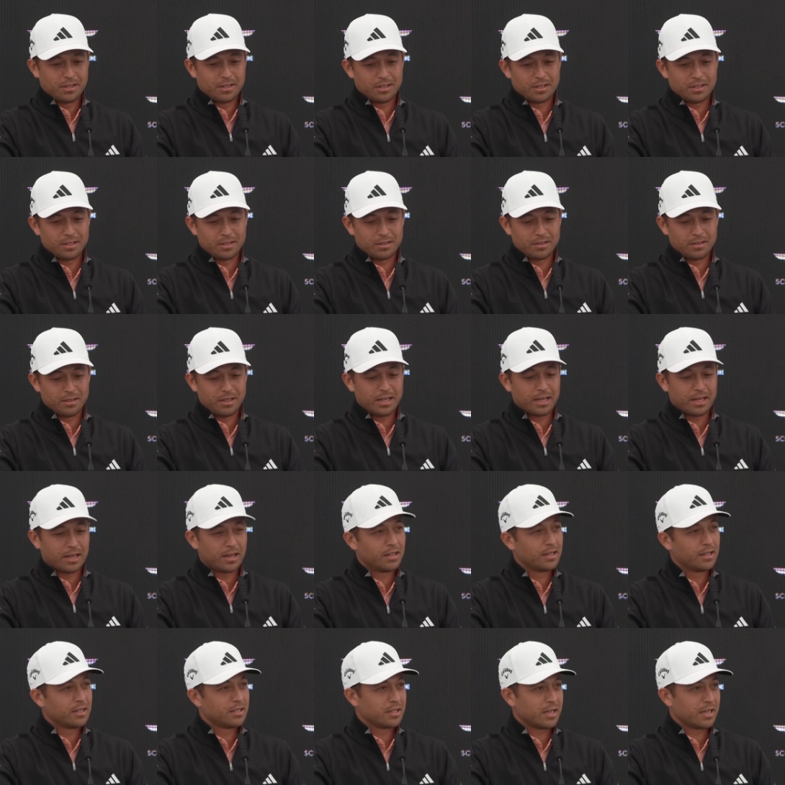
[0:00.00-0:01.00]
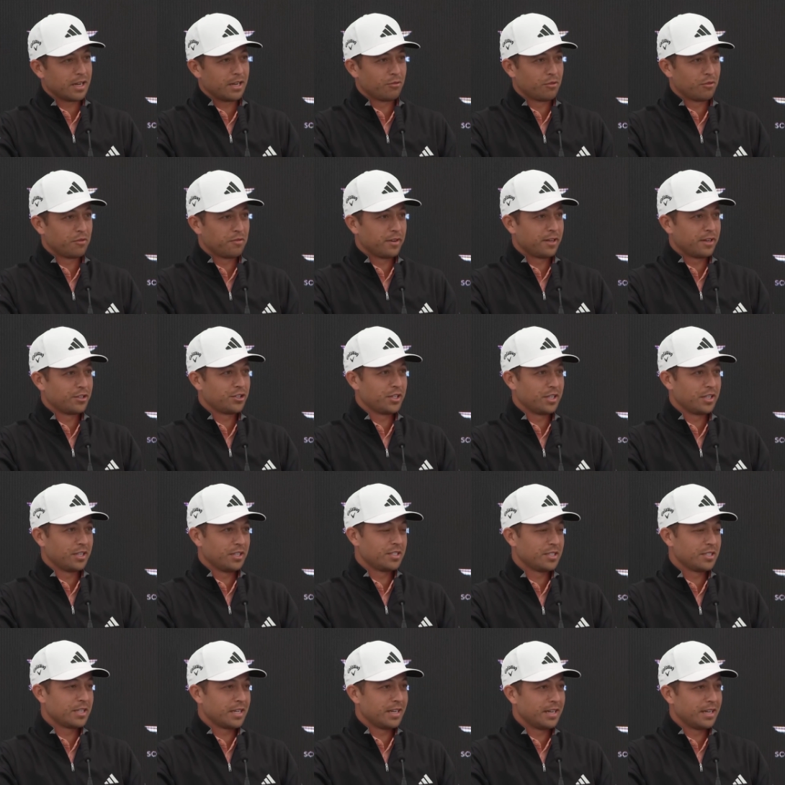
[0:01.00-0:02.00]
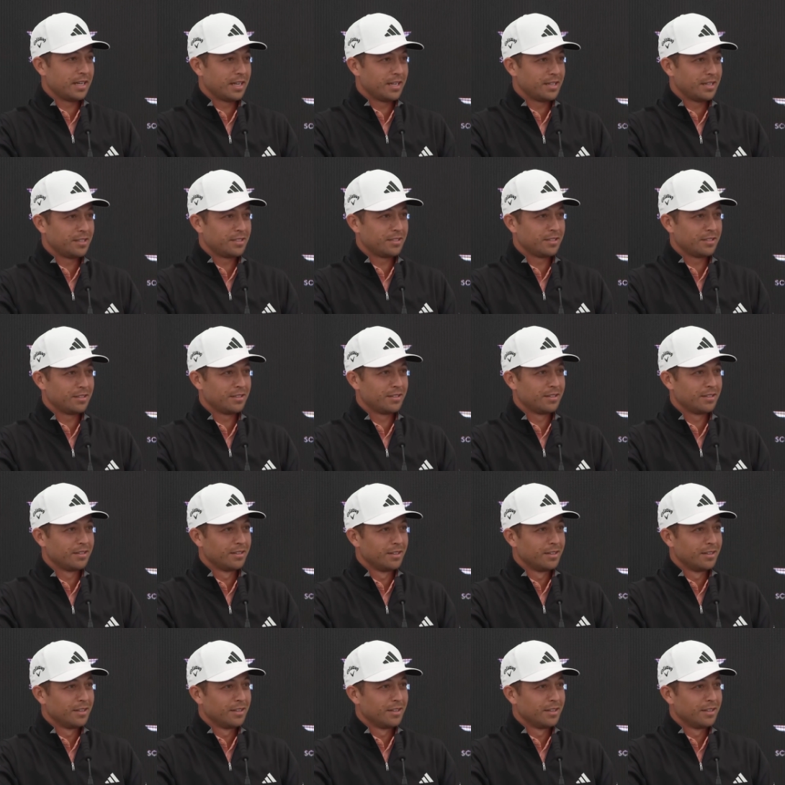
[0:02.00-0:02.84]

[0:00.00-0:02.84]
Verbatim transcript: uh, yeah, it is kind of refreshing. It is kind of nice, and